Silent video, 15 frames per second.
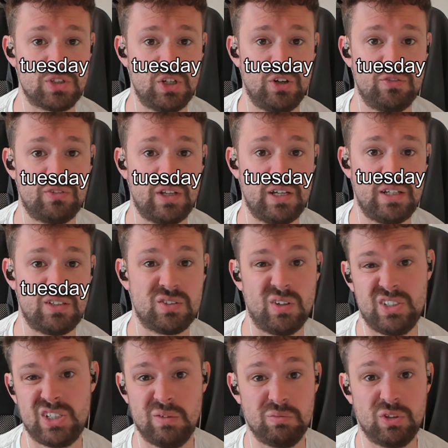was an off day, so
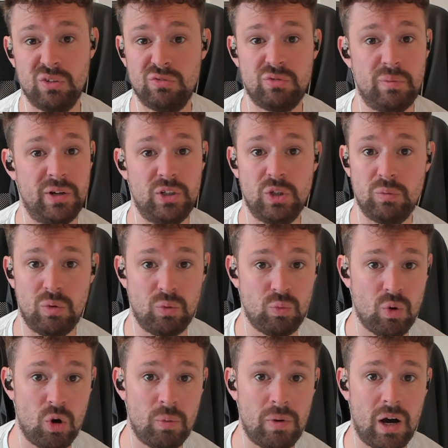I jumped on for my normal
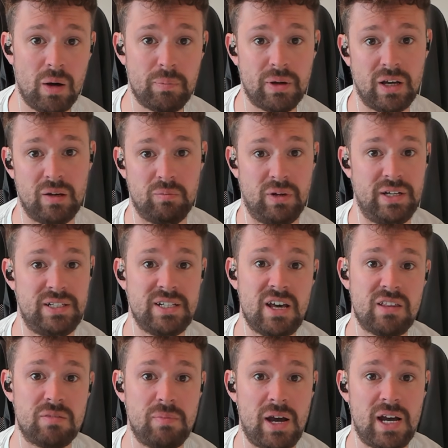warm-up and my
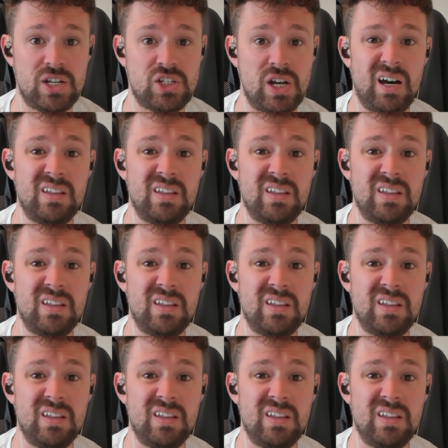deathmatch,